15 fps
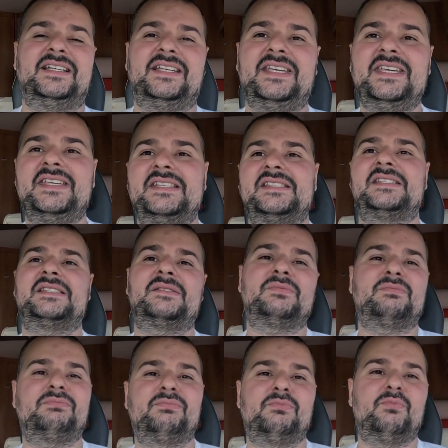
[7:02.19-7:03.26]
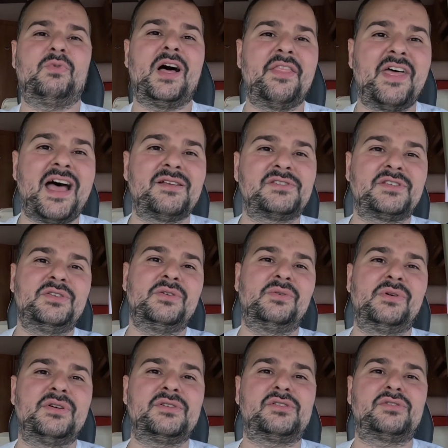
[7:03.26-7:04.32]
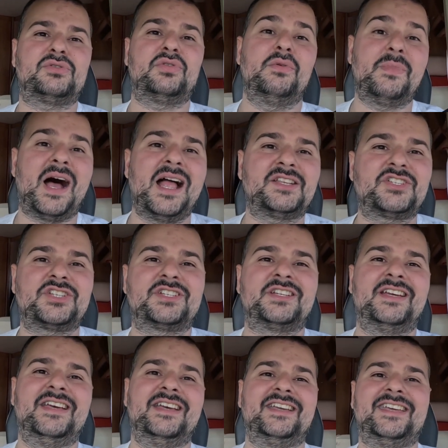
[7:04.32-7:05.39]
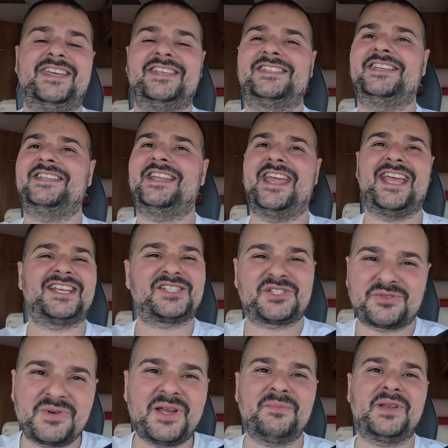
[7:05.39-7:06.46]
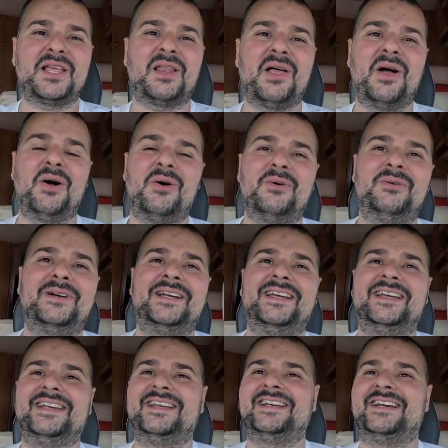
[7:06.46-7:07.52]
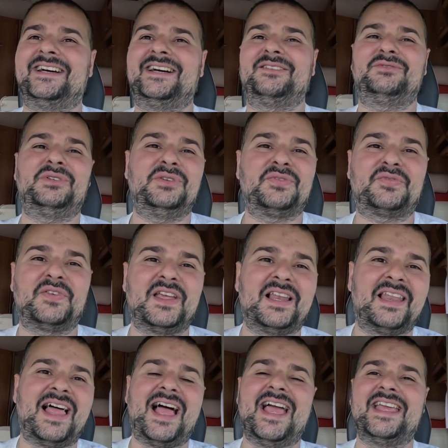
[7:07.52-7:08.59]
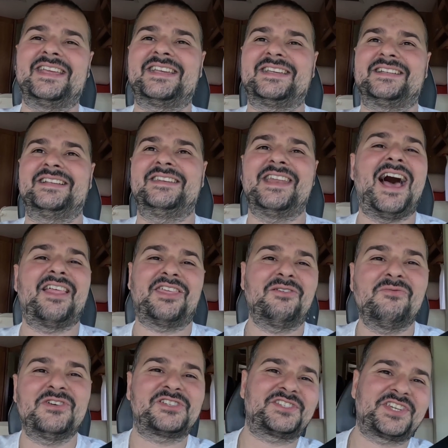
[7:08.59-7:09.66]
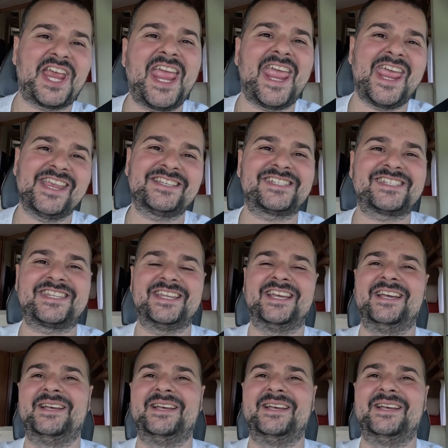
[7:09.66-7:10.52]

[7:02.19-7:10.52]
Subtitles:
Is 1,000 euros too much? Is it extremely low? Do you feel like nothing was changed?